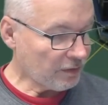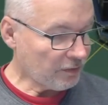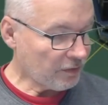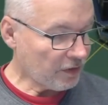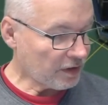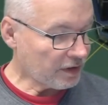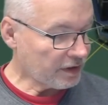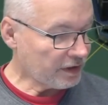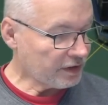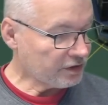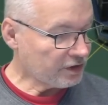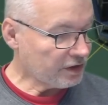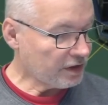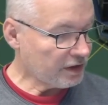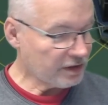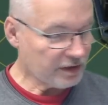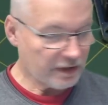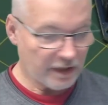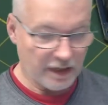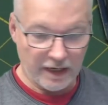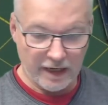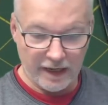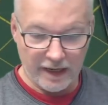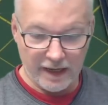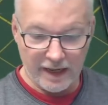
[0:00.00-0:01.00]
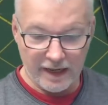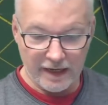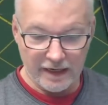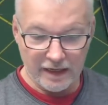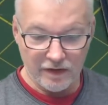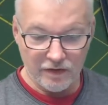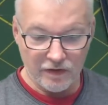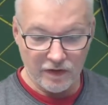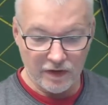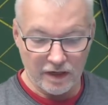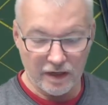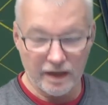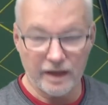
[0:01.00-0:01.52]
I'm not going to change
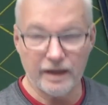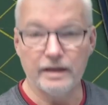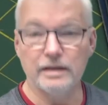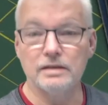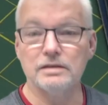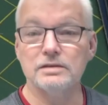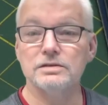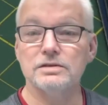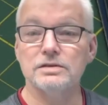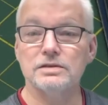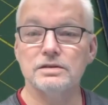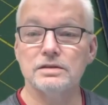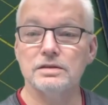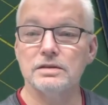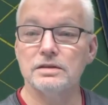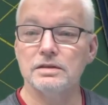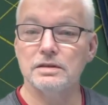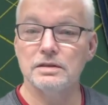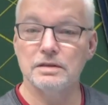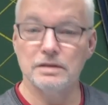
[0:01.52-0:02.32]
anything else.